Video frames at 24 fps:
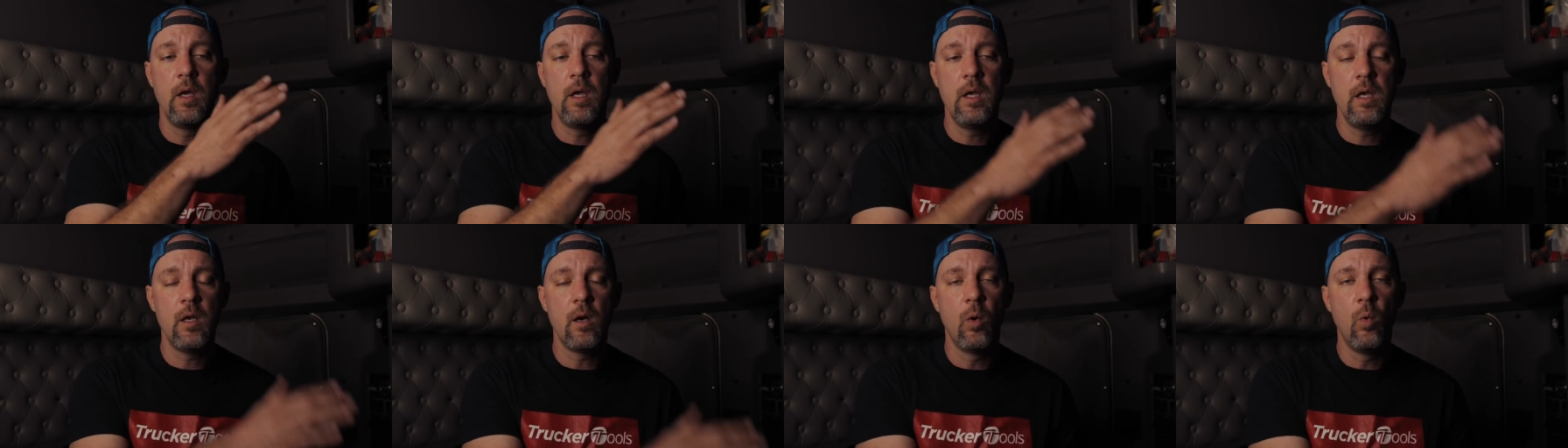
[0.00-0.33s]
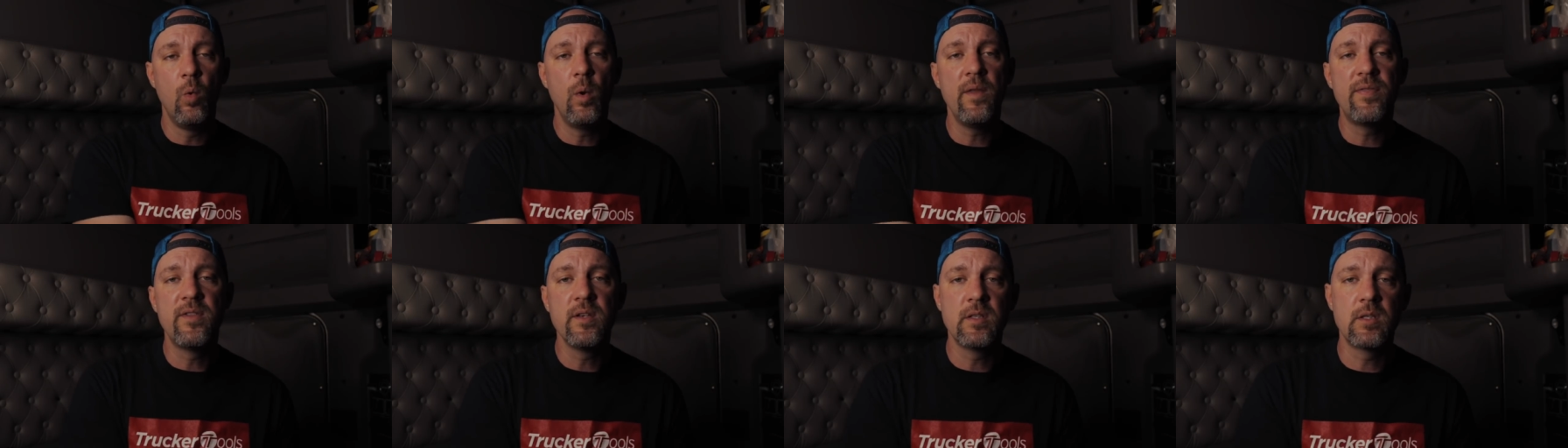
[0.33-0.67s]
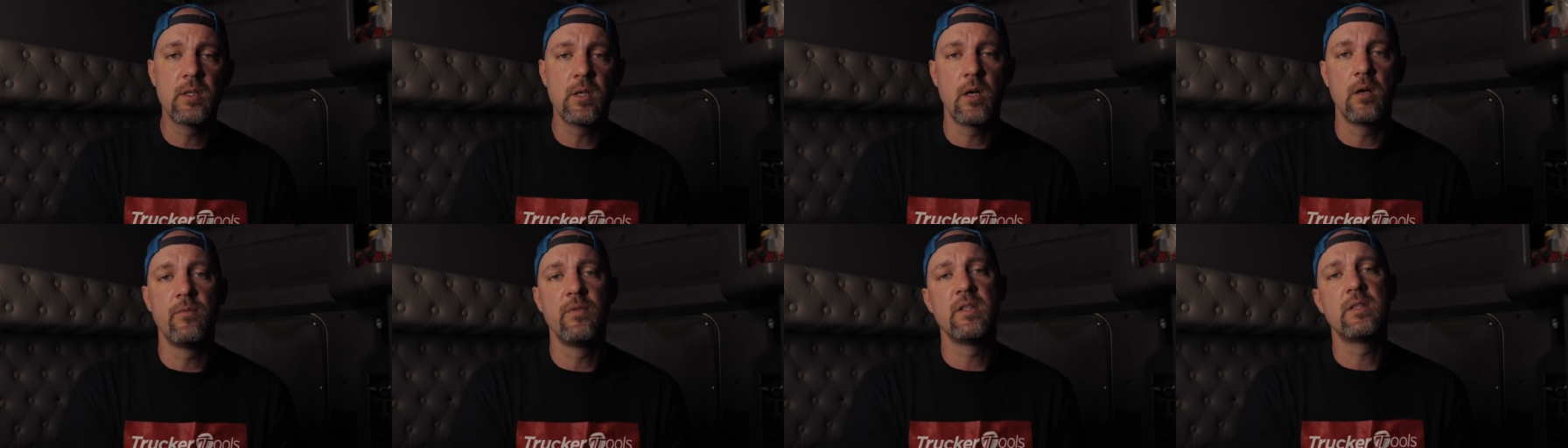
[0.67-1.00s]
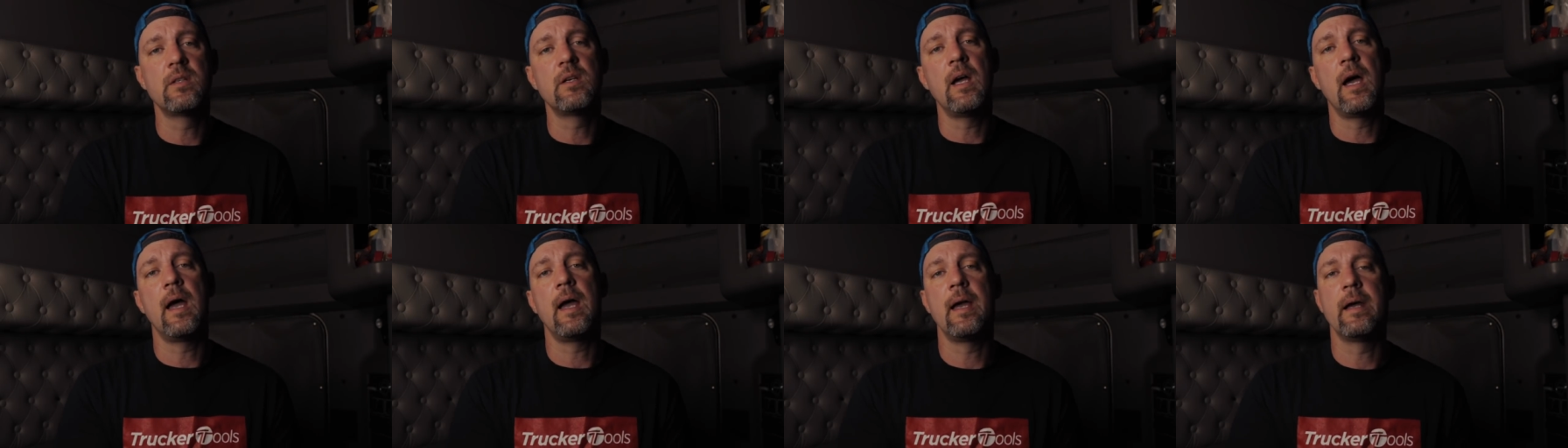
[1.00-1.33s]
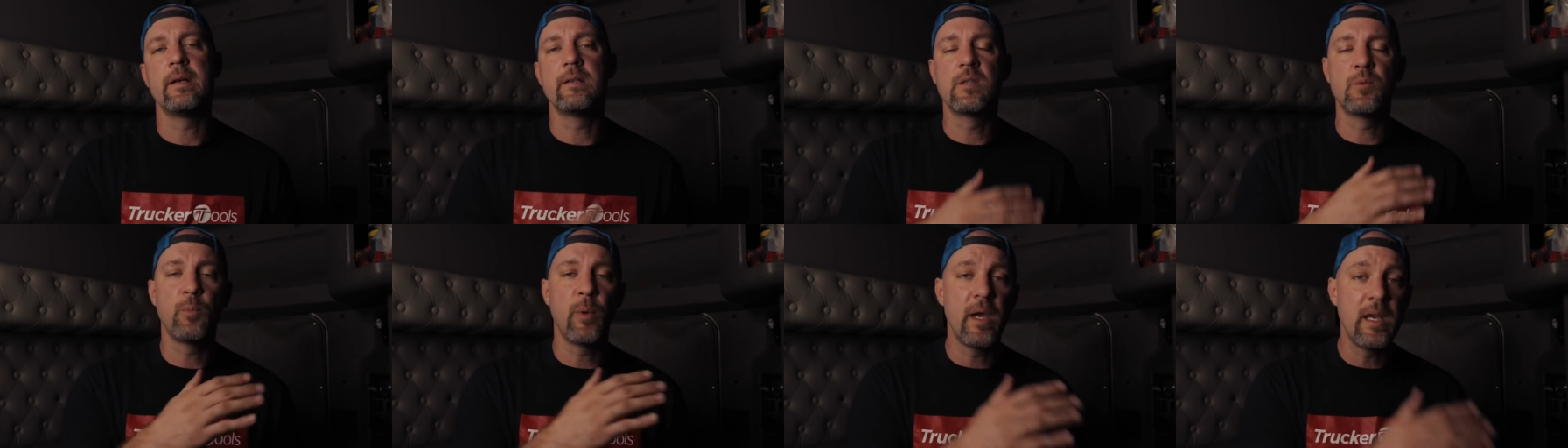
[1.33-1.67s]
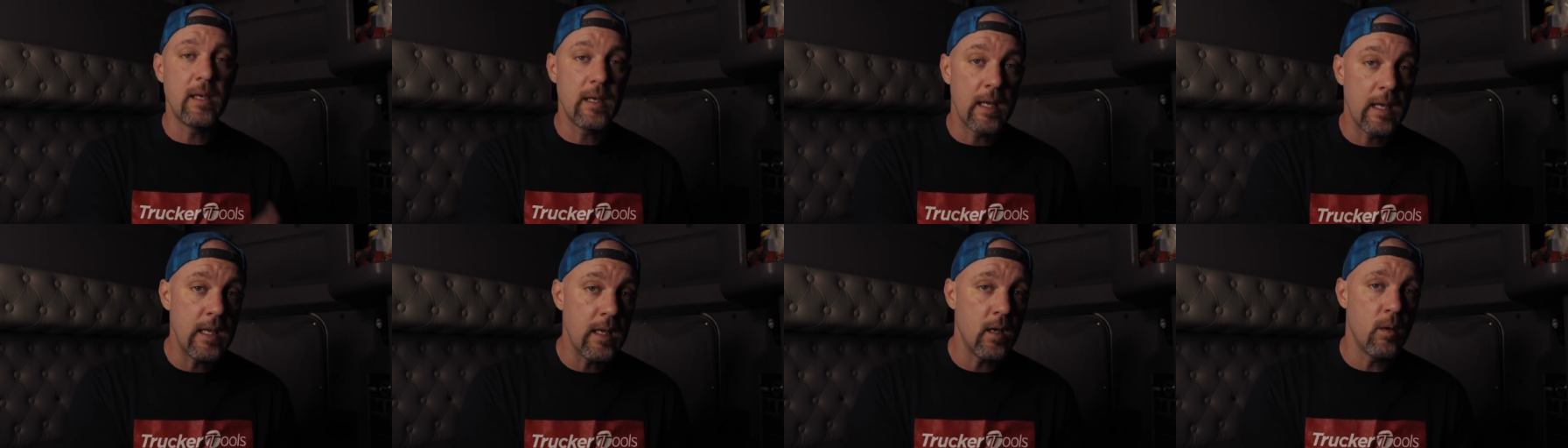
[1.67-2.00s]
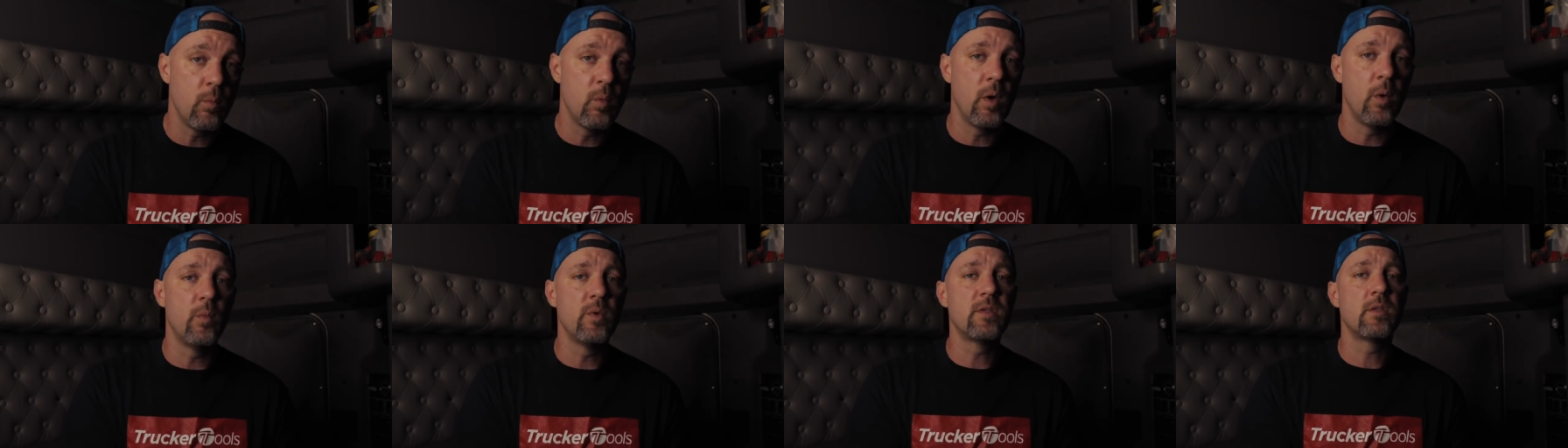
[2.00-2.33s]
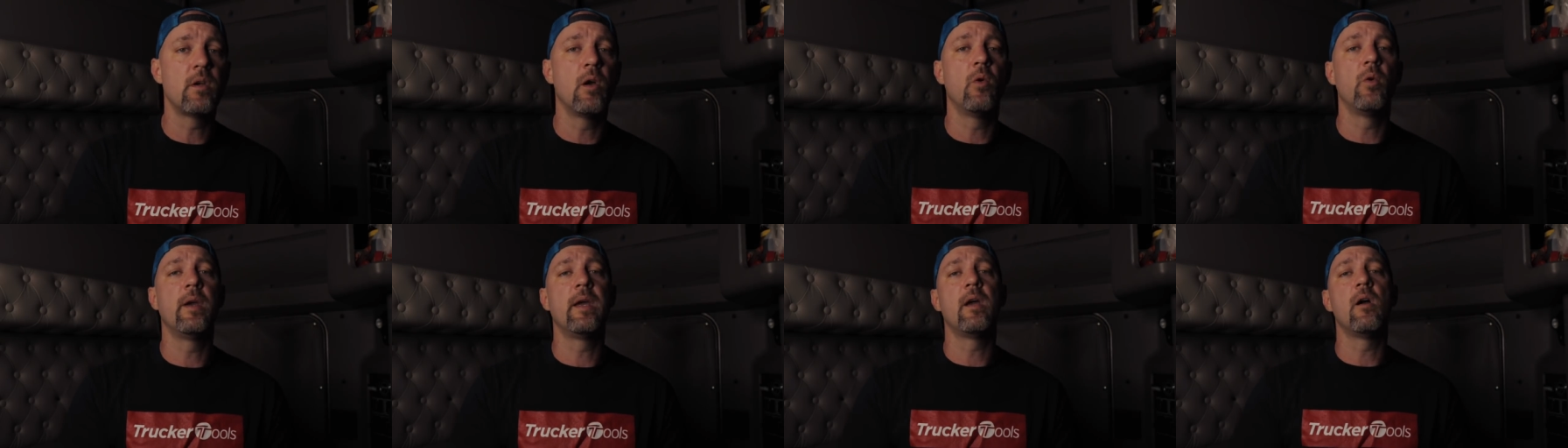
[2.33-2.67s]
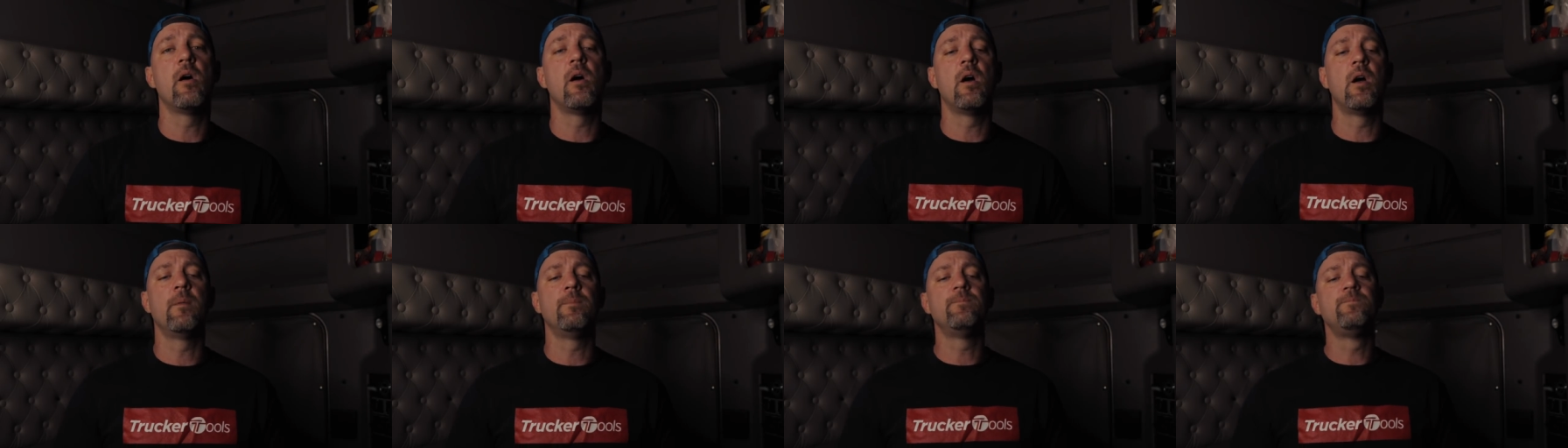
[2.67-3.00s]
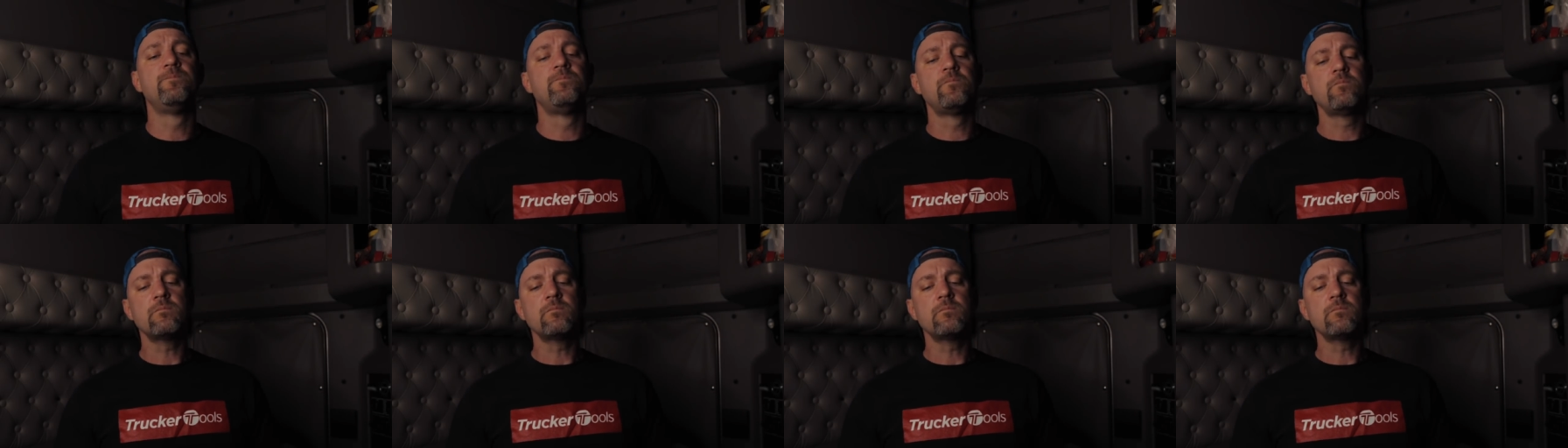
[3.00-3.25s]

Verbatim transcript: you know, with the service guy, I explained to him what was going on